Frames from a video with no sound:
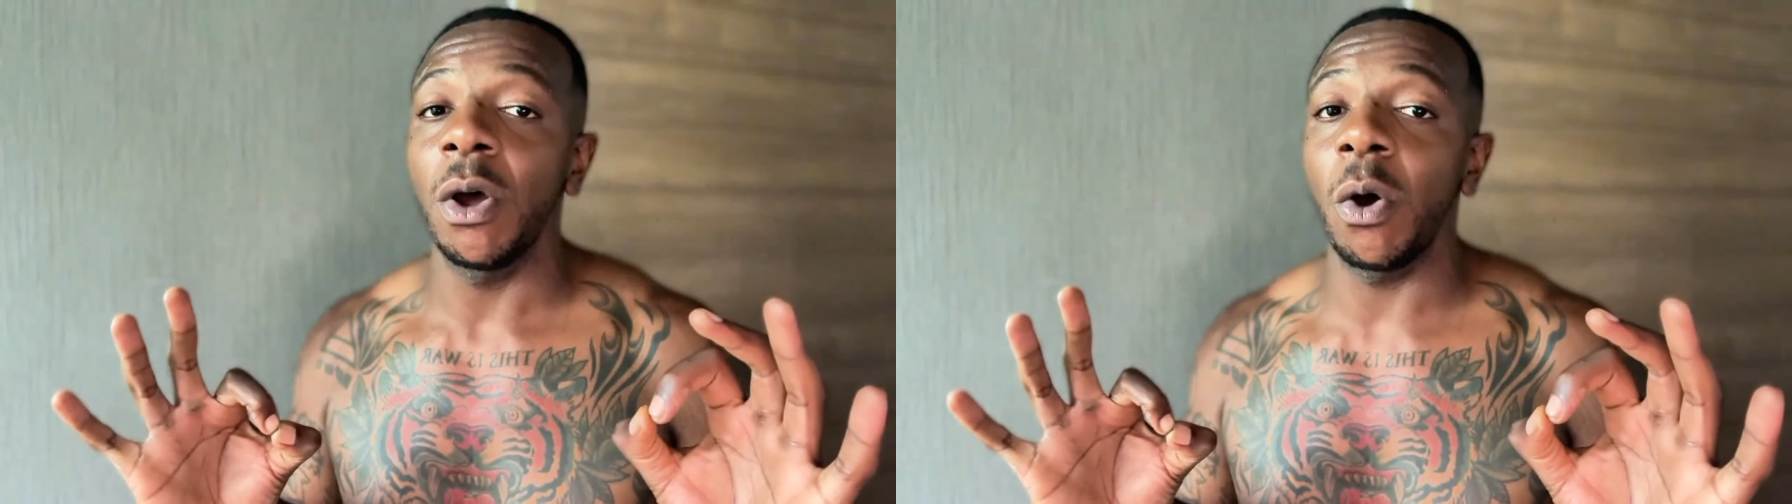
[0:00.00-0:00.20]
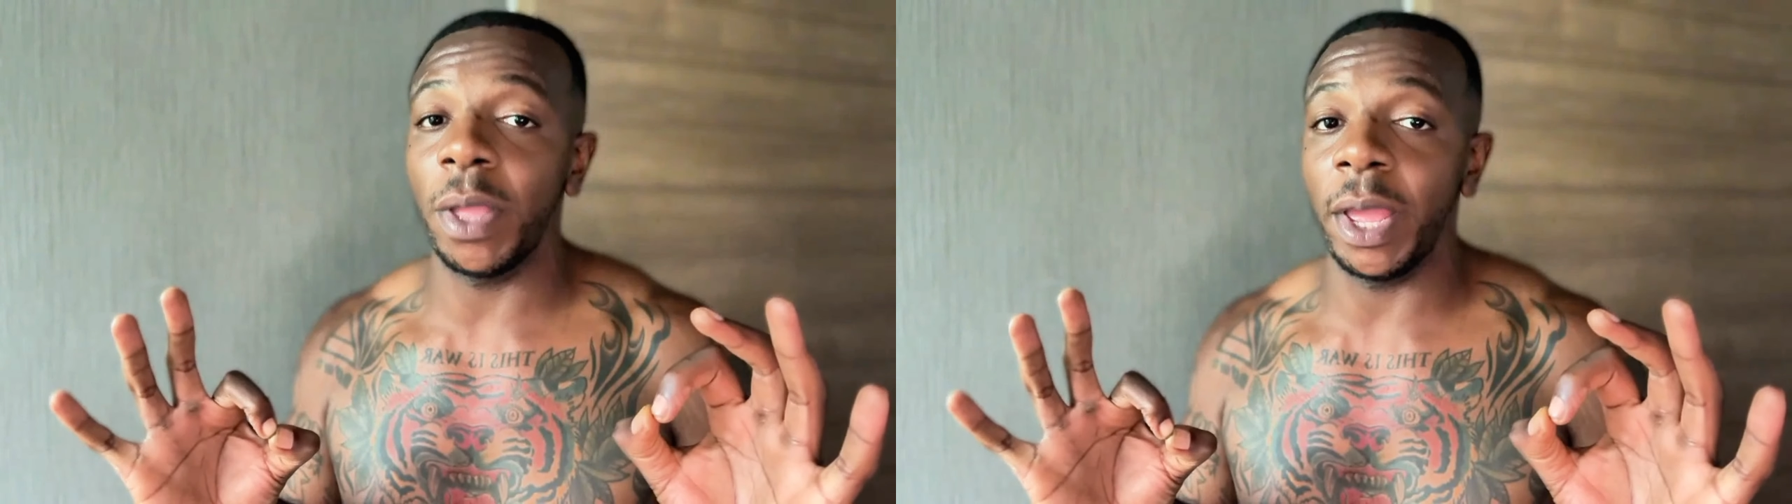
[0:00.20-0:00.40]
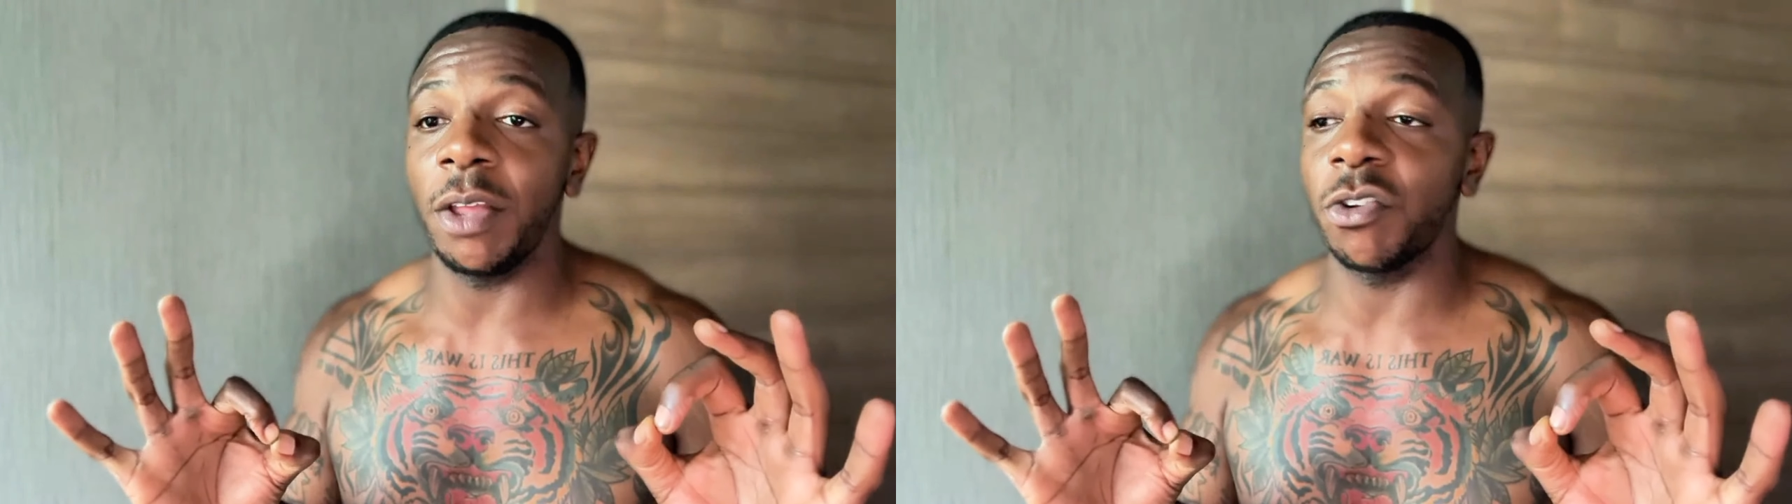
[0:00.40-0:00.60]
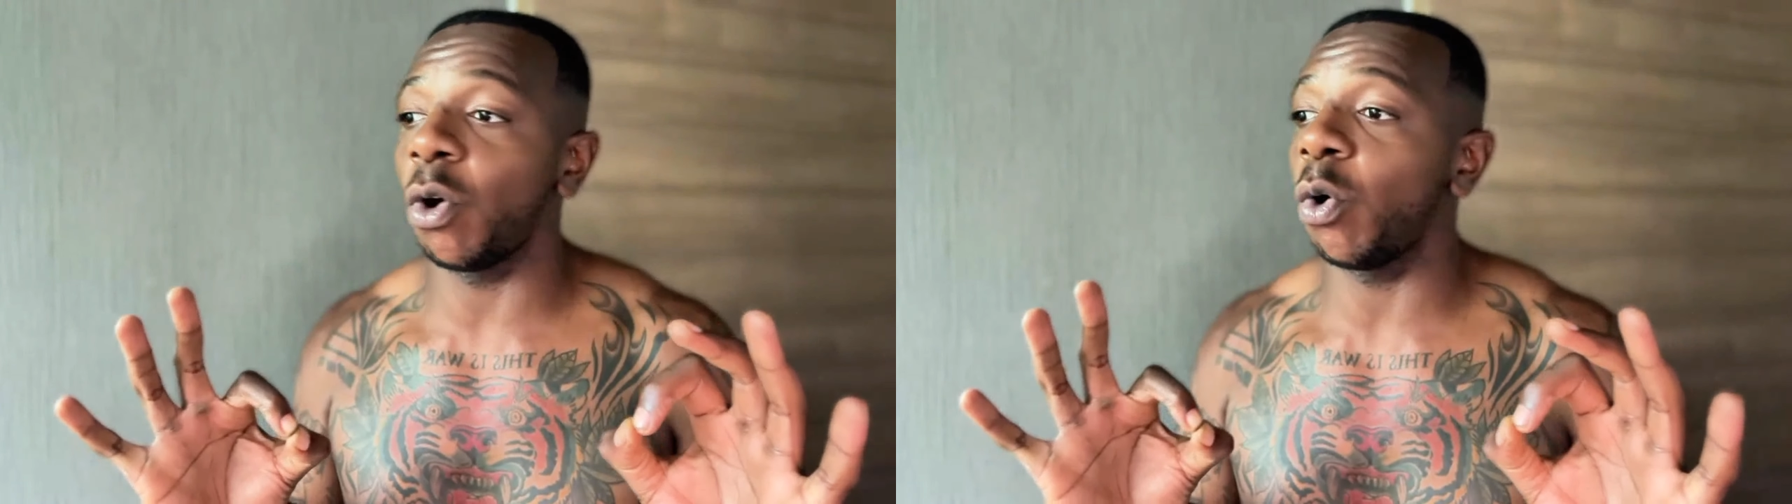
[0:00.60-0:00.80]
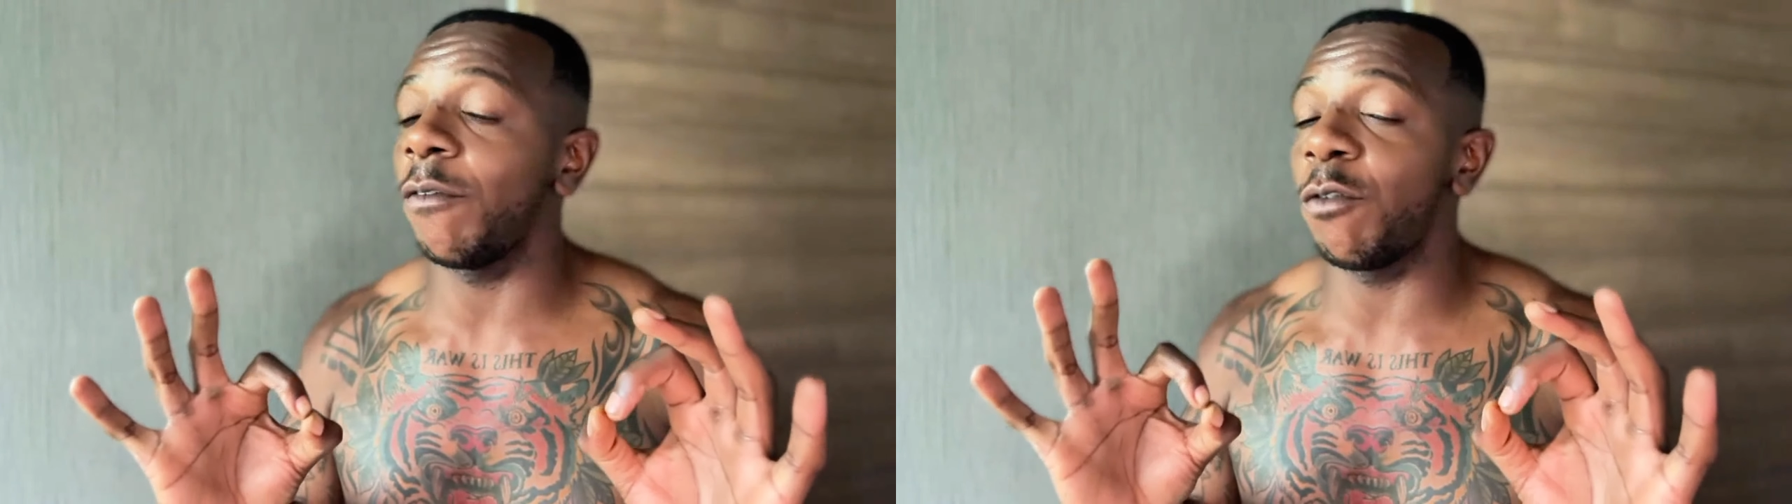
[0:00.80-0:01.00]
Okay,
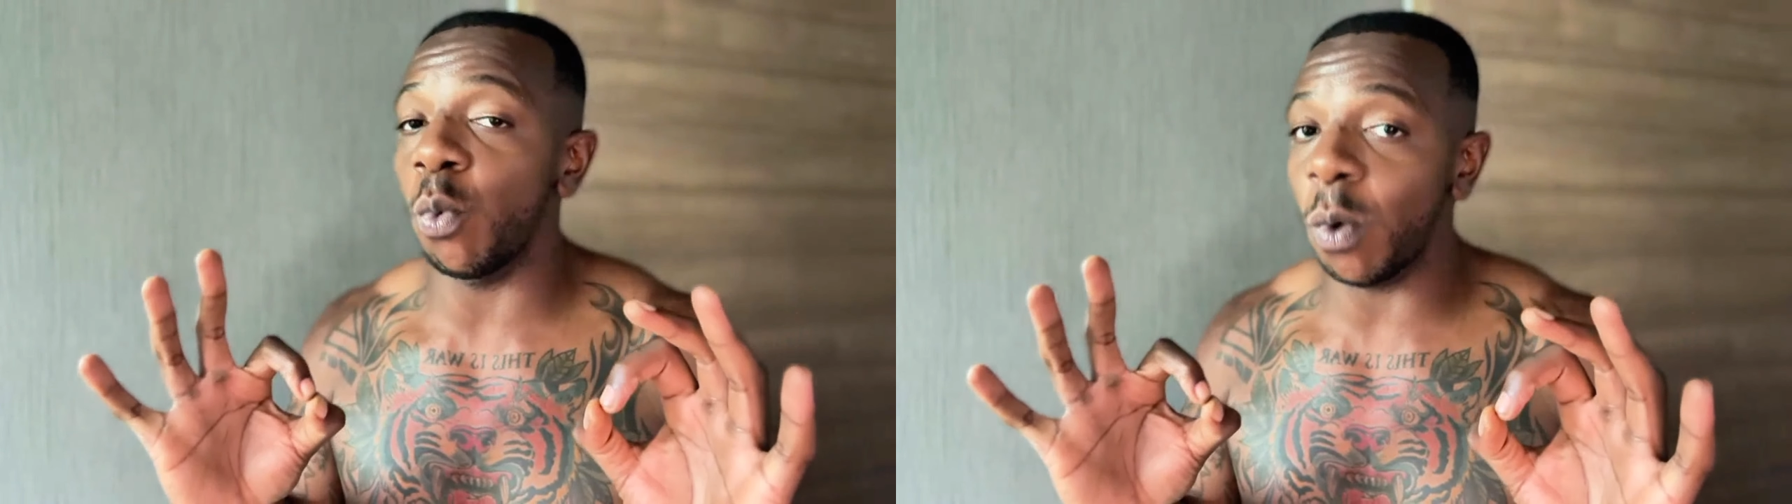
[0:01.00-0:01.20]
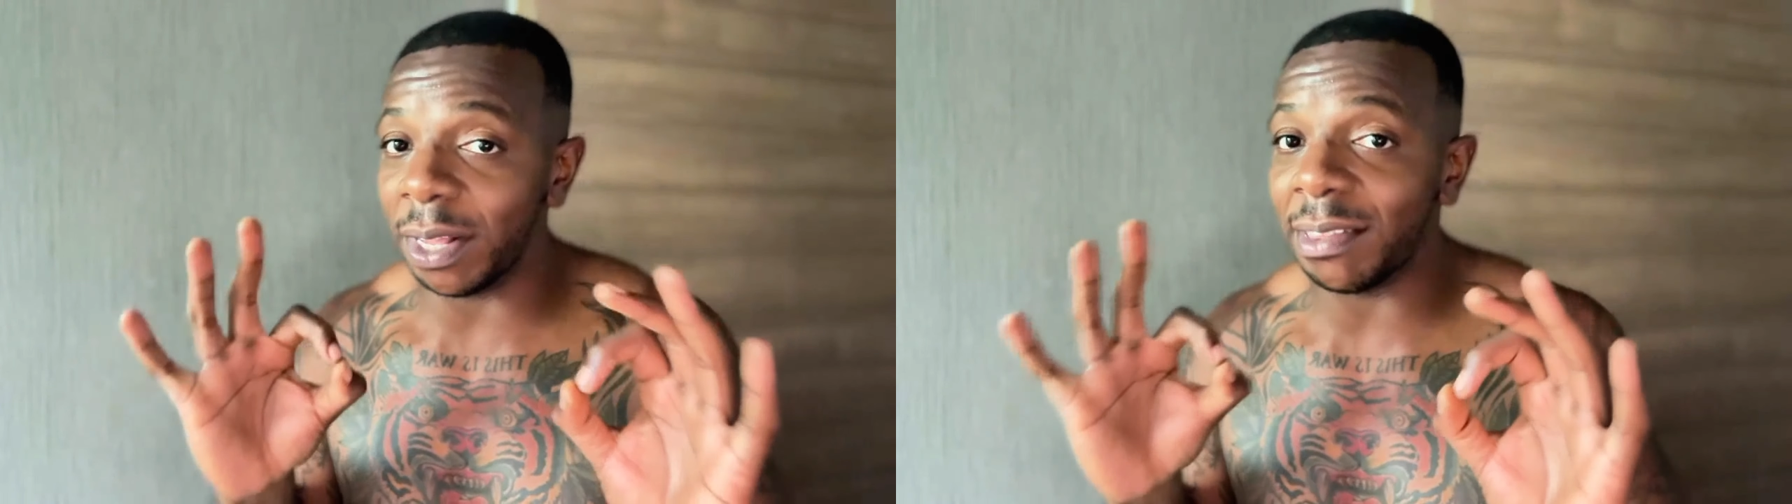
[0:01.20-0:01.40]
so if you want